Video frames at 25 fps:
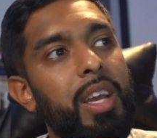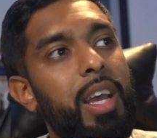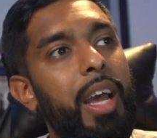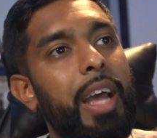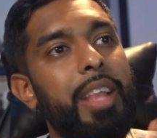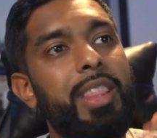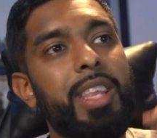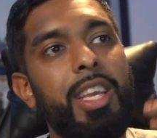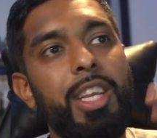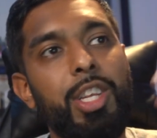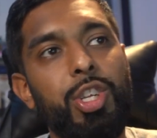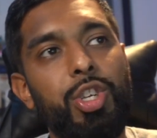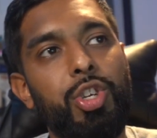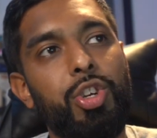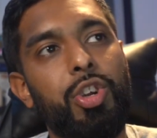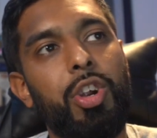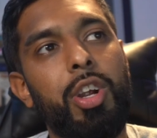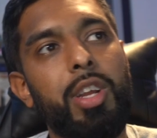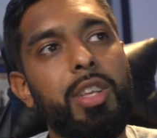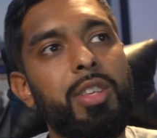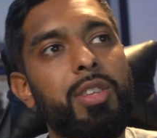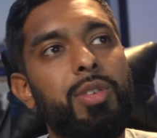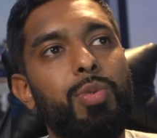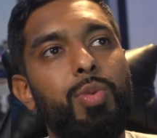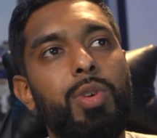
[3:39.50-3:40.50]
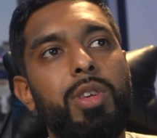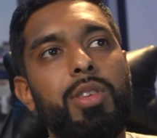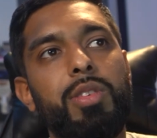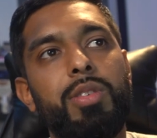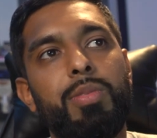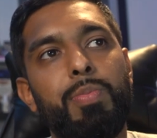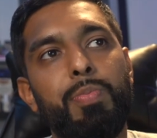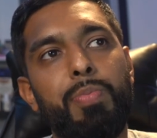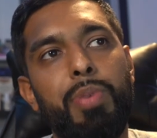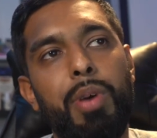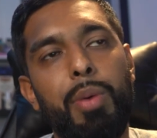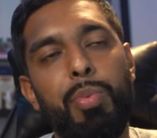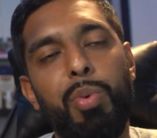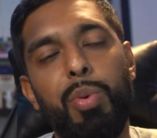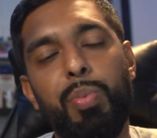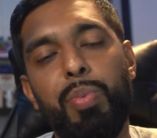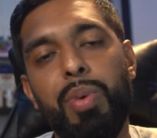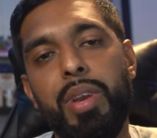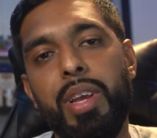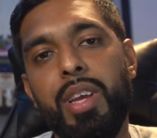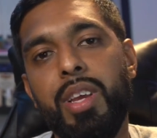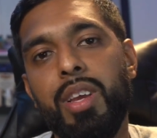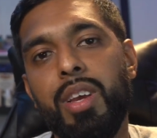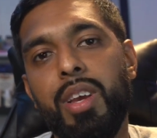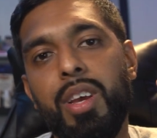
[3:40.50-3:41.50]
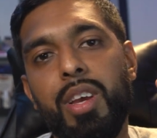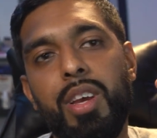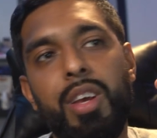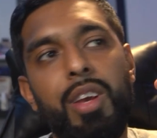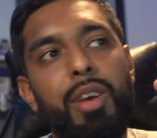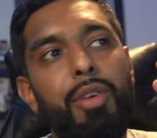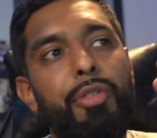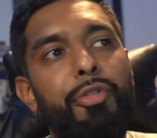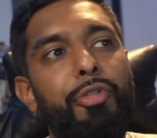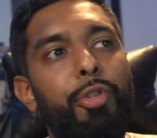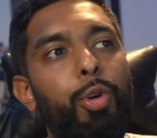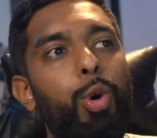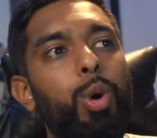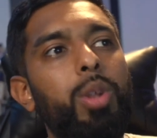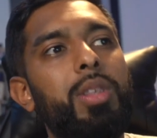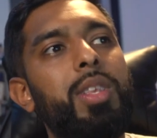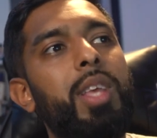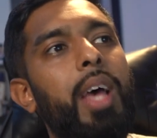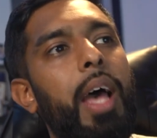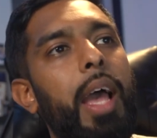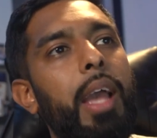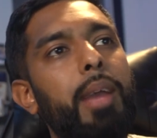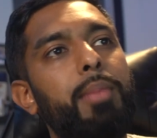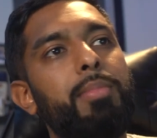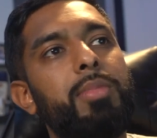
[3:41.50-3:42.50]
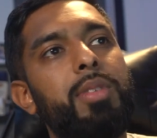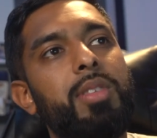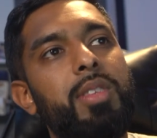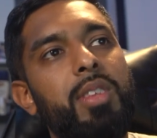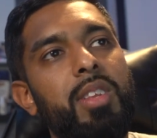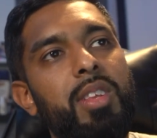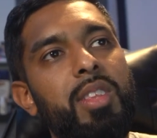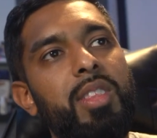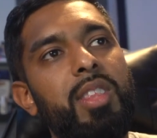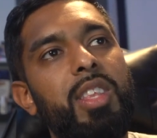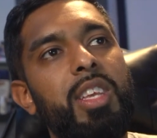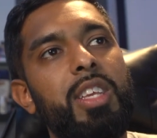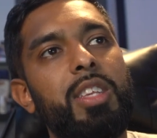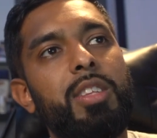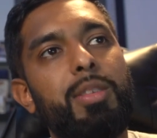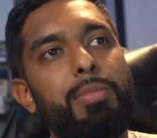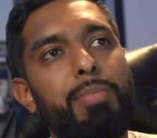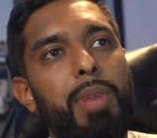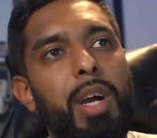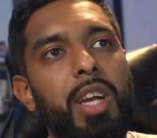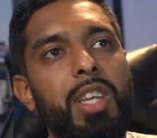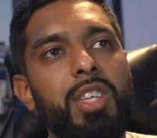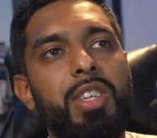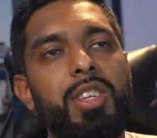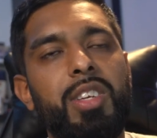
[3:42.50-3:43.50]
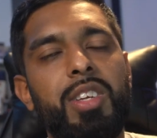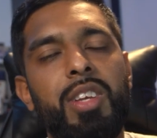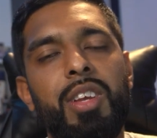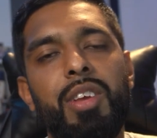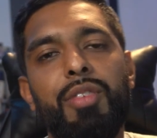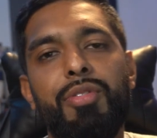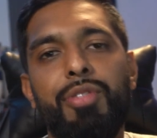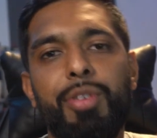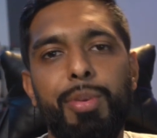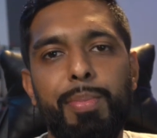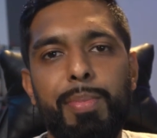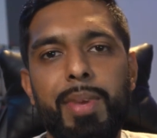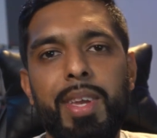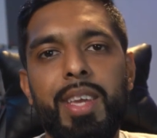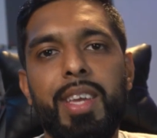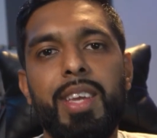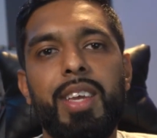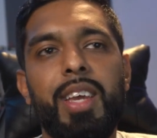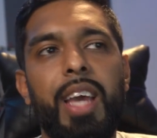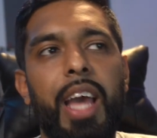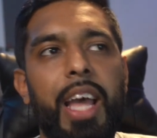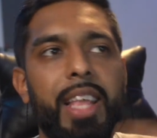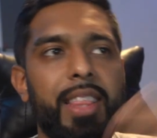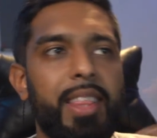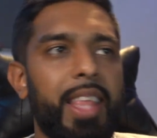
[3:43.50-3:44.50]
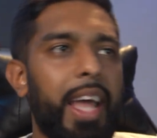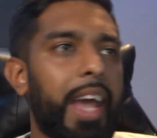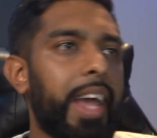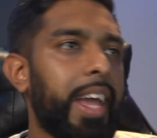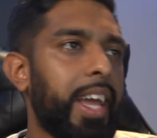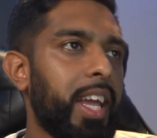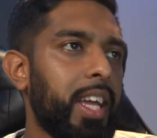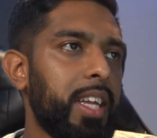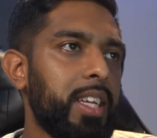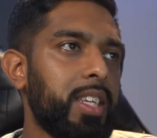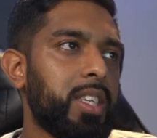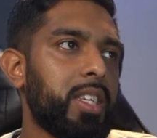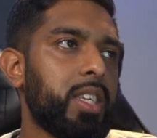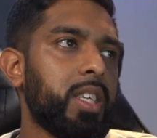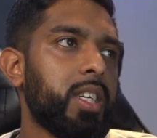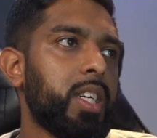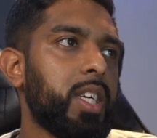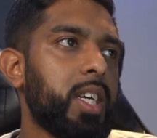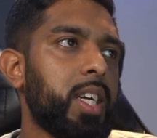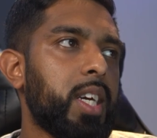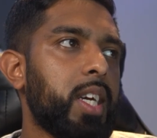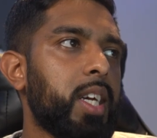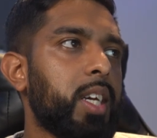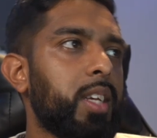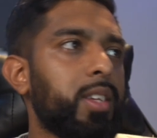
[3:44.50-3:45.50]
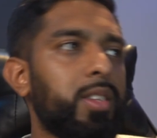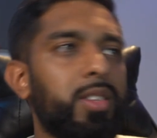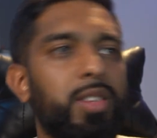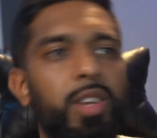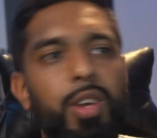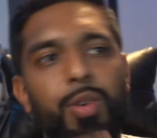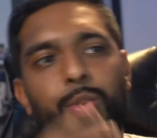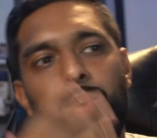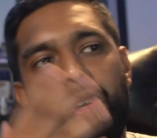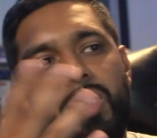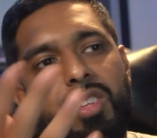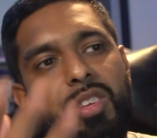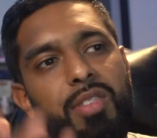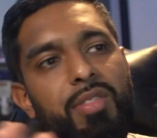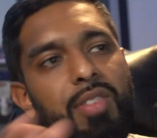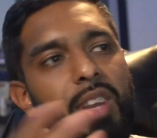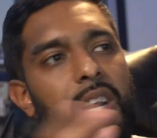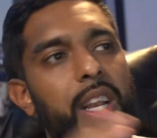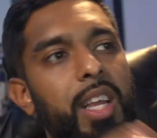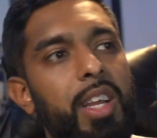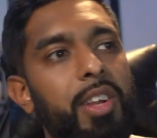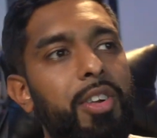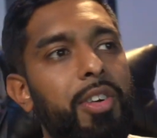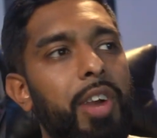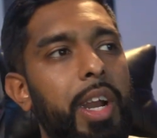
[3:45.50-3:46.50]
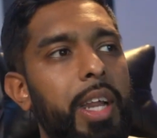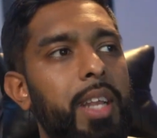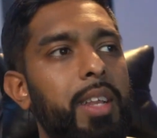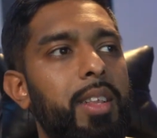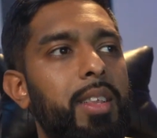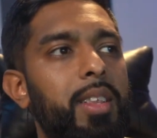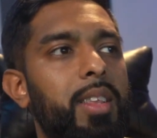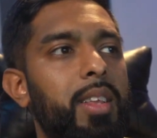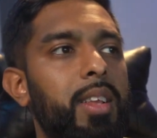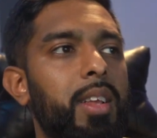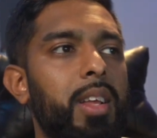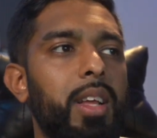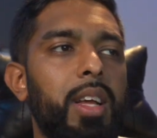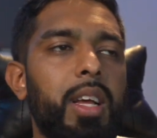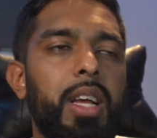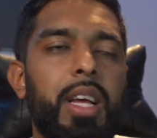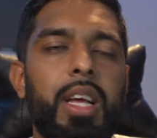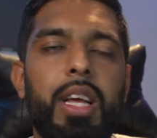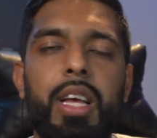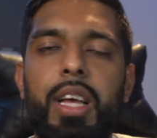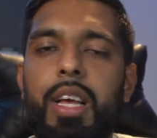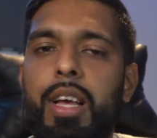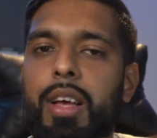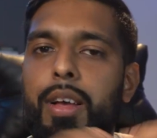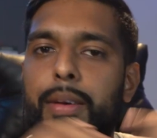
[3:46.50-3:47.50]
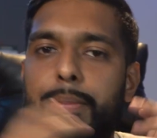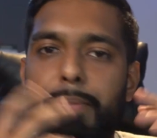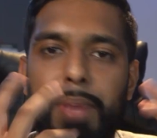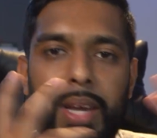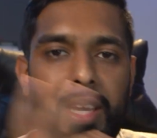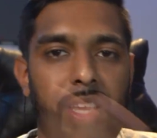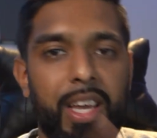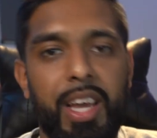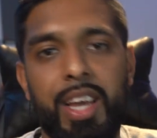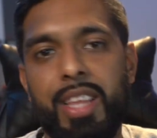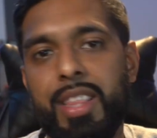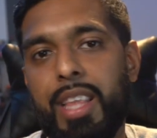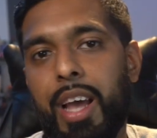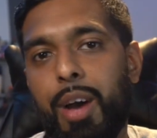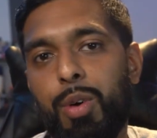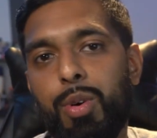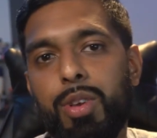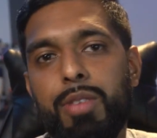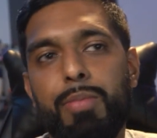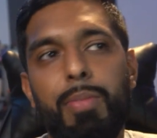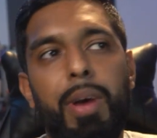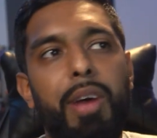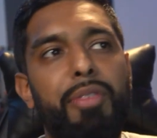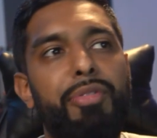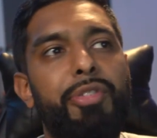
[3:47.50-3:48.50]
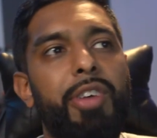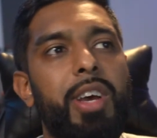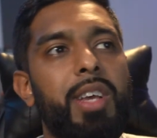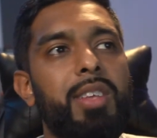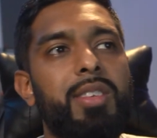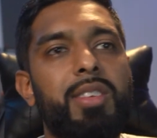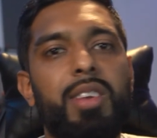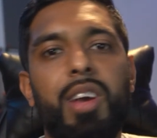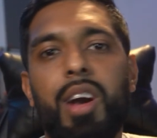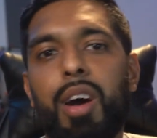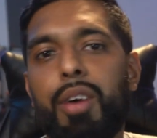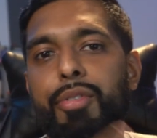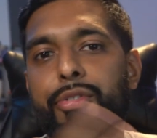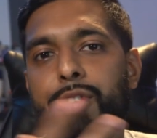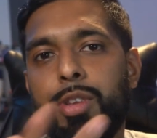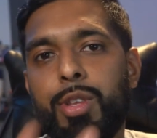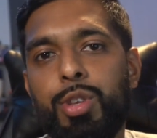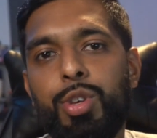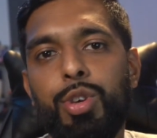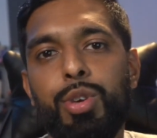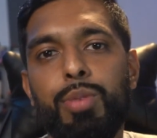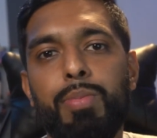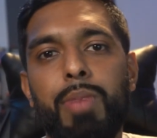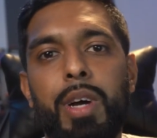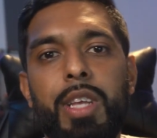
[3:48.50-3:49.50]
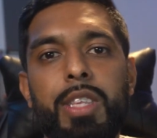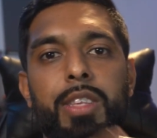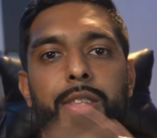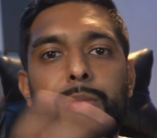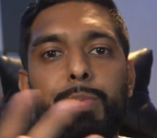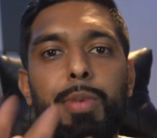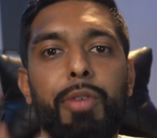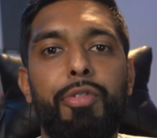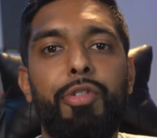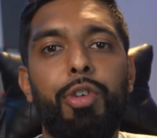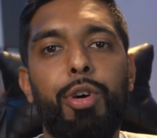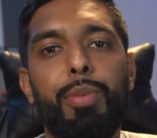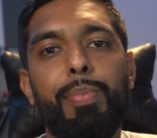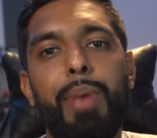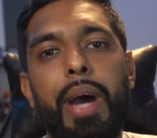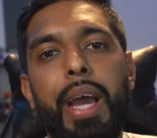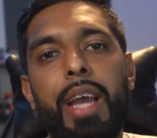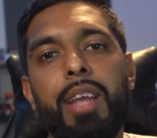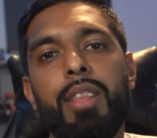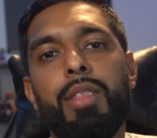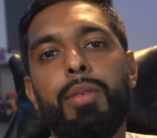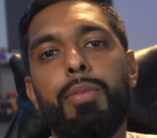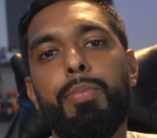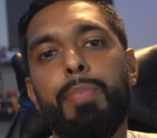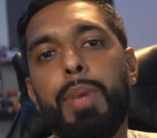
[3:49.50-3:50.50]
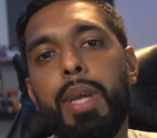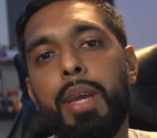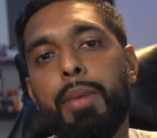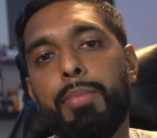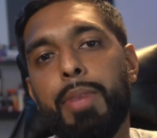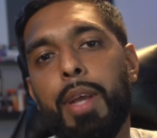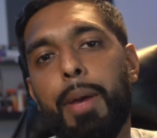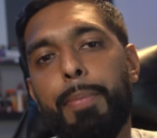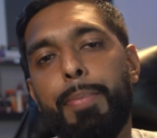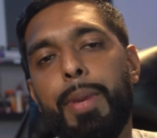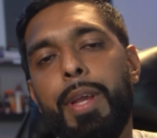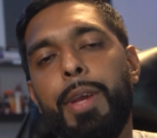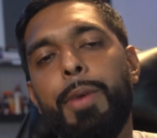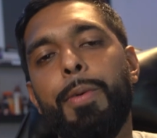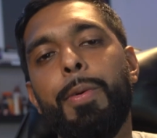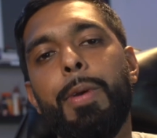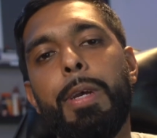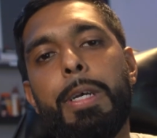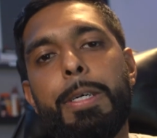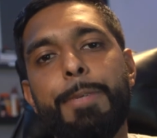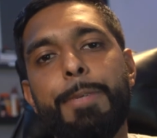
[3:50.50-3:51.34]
and the insurance was probably 4 times this much for me at that age. So it wasn't really great. But yeah, that was my first car for 2 months before buying the BMW.